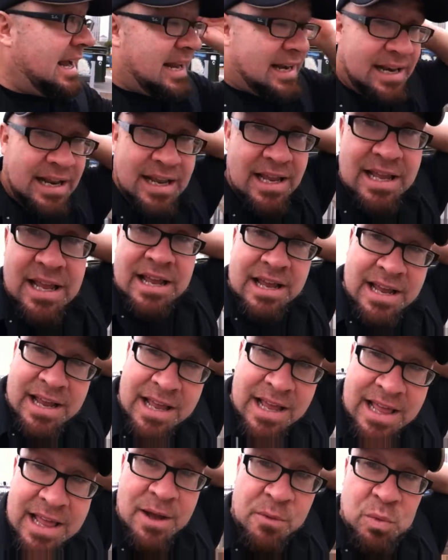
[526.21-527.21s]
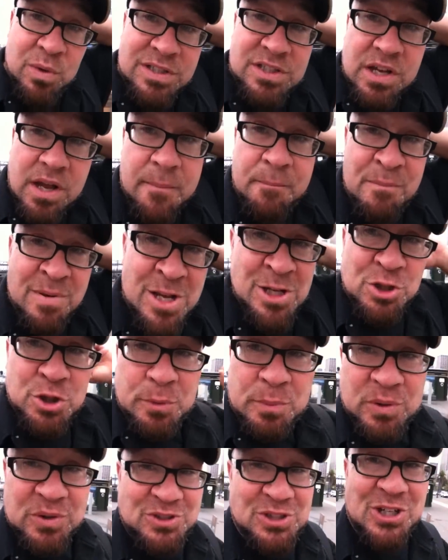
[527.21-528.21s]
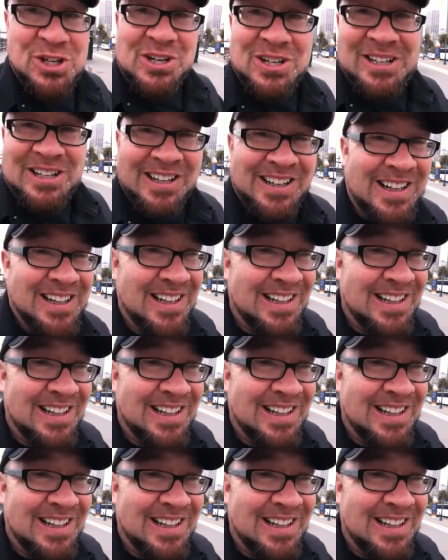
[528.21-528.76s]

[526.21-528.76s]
And it was a miserable journey.